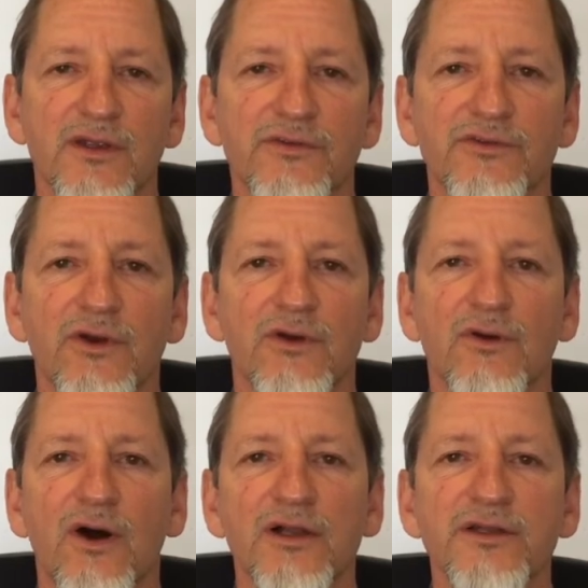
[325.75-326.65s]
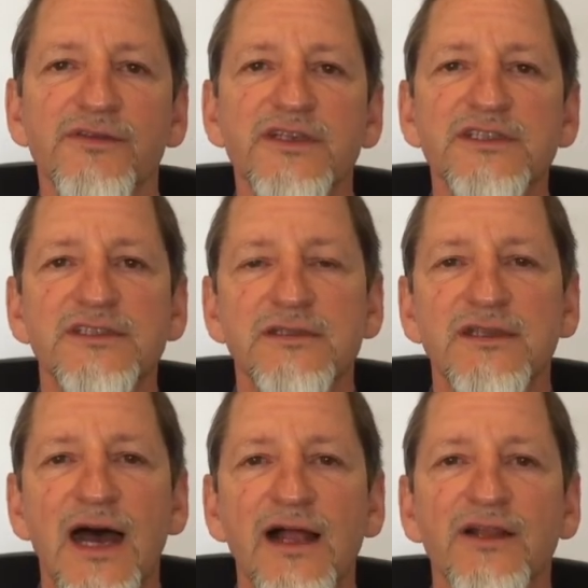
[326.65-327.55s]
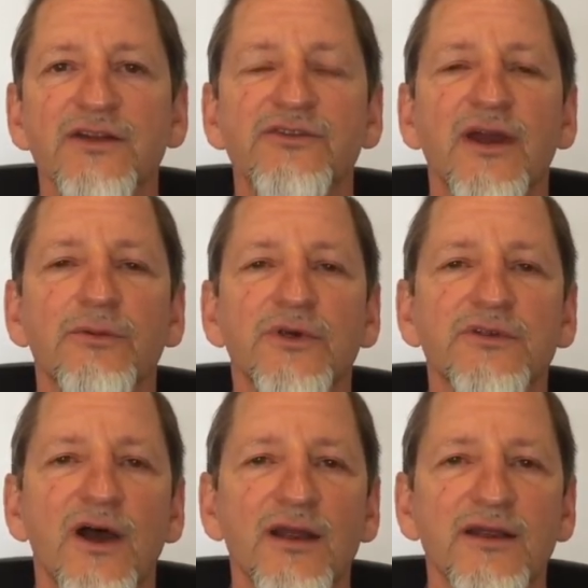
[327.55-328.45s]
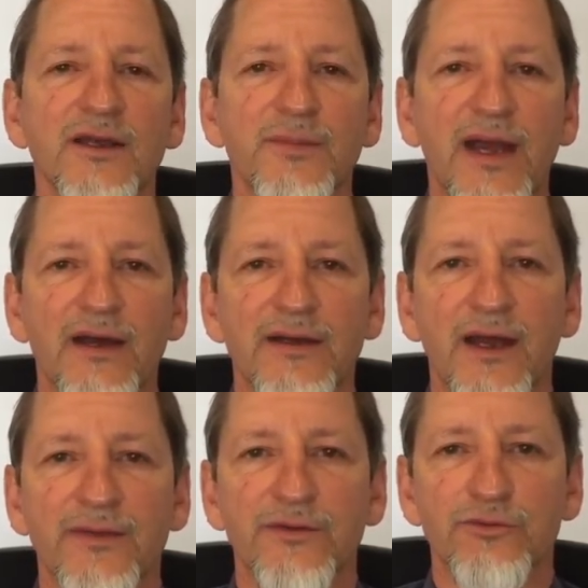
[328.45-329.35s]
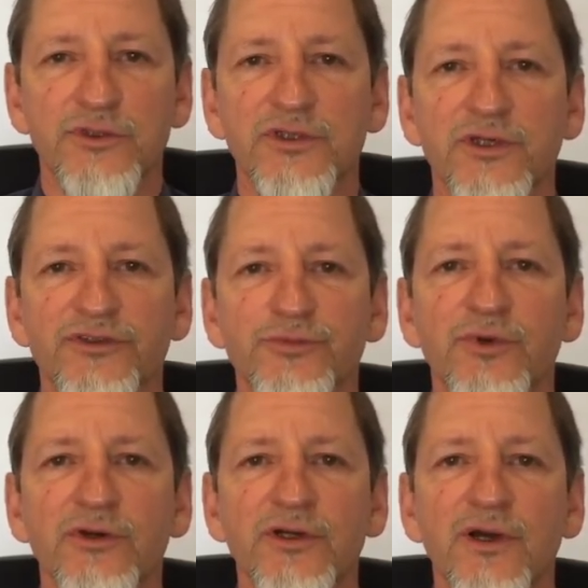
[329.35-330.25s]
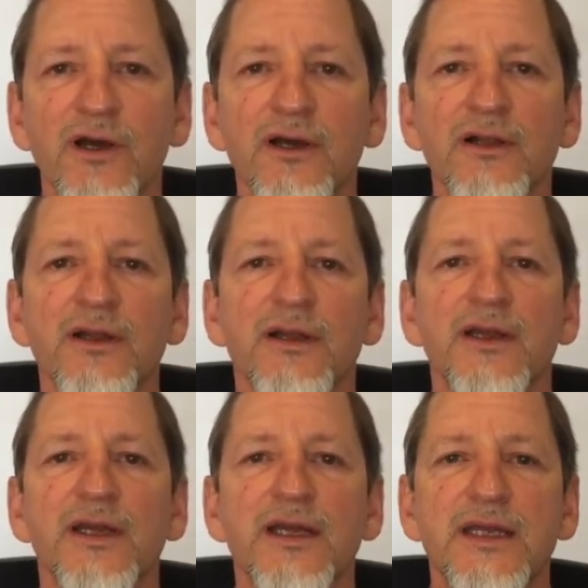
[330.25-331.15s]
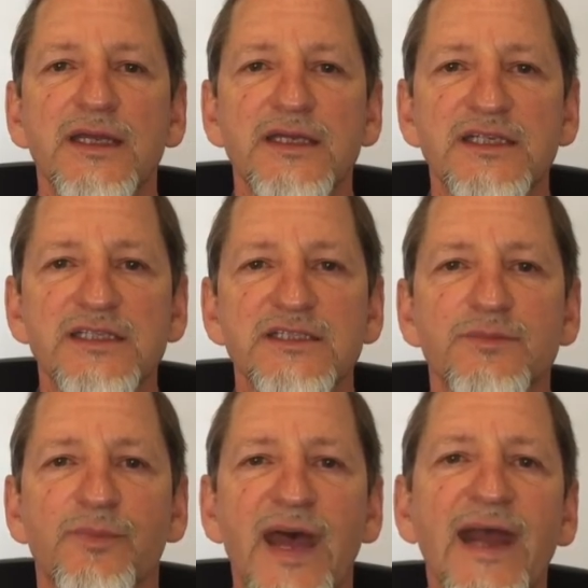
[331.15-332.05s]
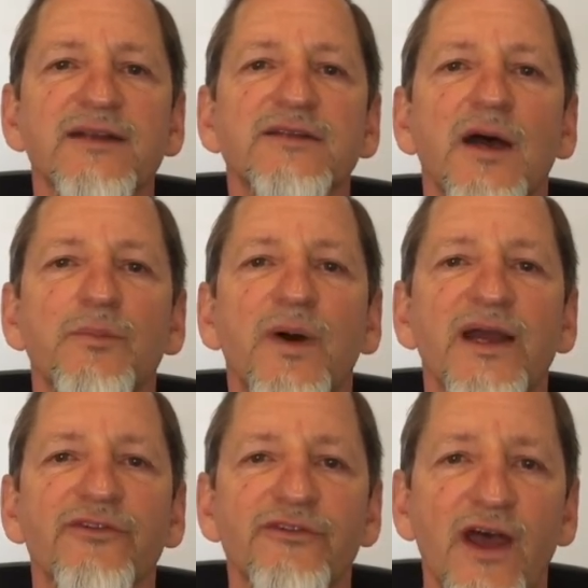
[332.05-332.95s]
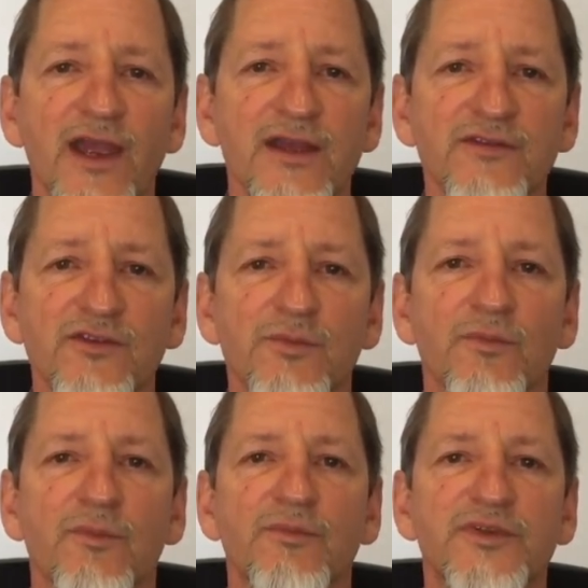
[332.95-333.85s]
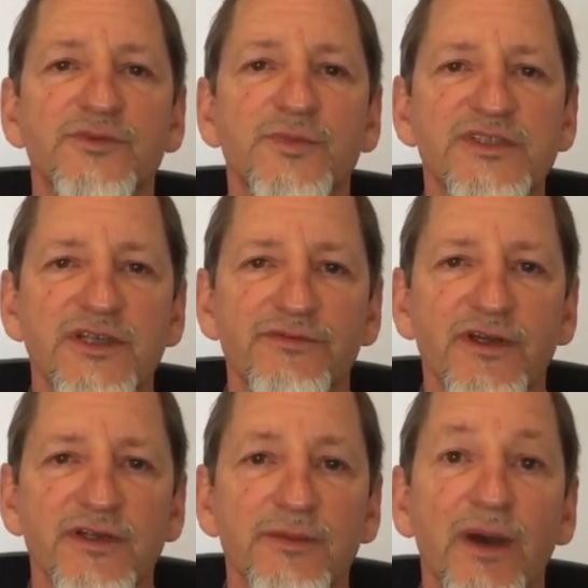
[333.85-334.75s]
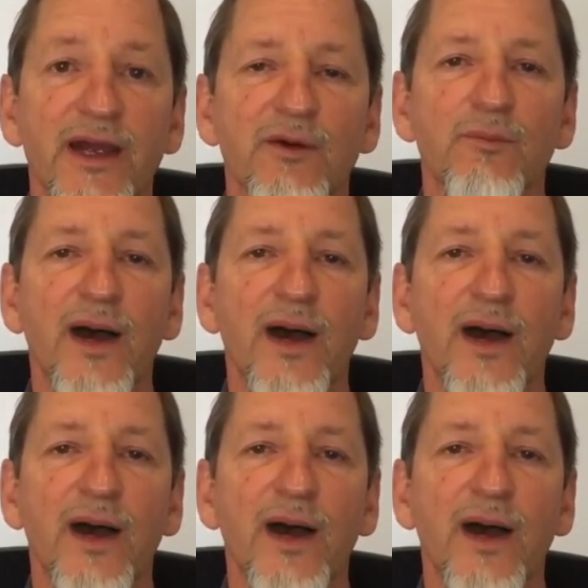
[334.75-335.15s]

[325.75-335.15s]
So all of this knowledge that we're talking about on the root cause protocol is backed up by science, specifically by